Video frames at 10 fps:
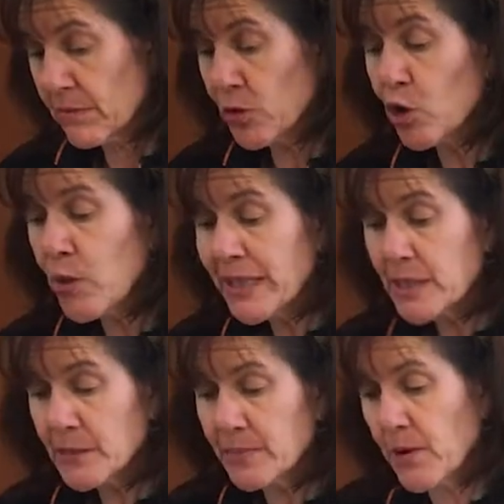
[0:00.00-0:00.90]

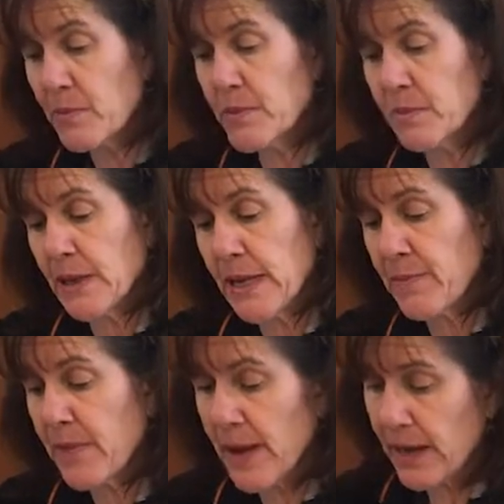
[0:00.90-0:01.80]
gluing's probably
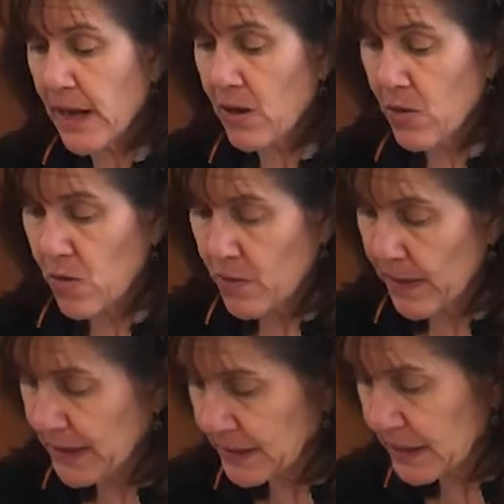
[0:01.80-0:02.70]
better, or
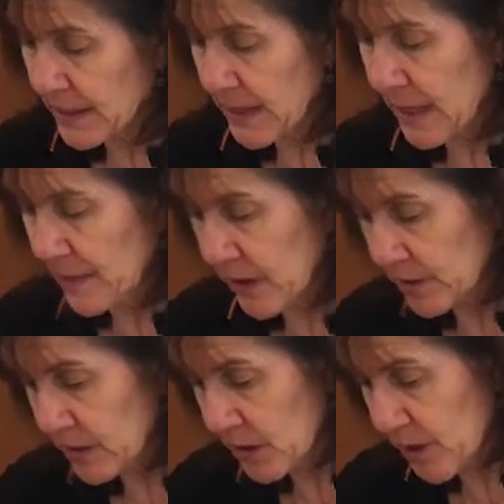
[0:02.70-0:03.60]
masking tape. I'm
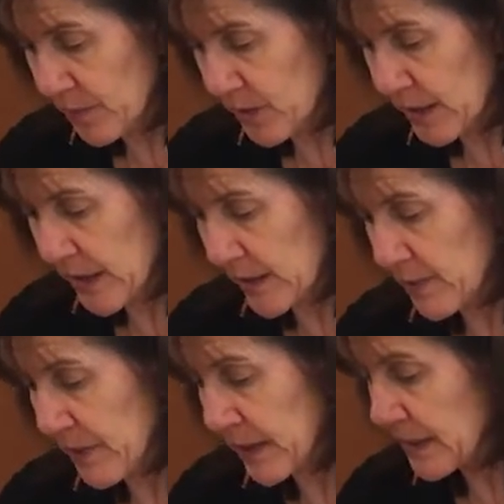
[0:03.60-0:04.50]
just going to put another
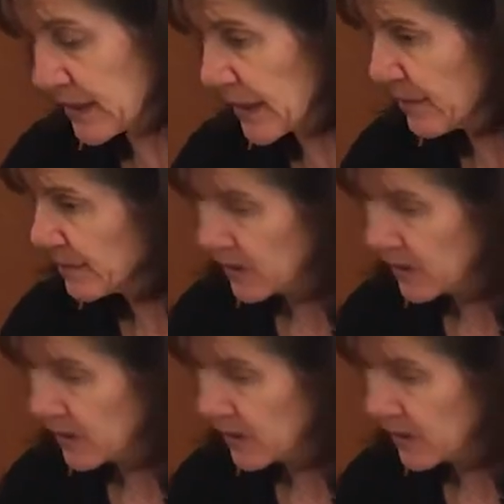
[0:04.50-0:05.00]
piece there.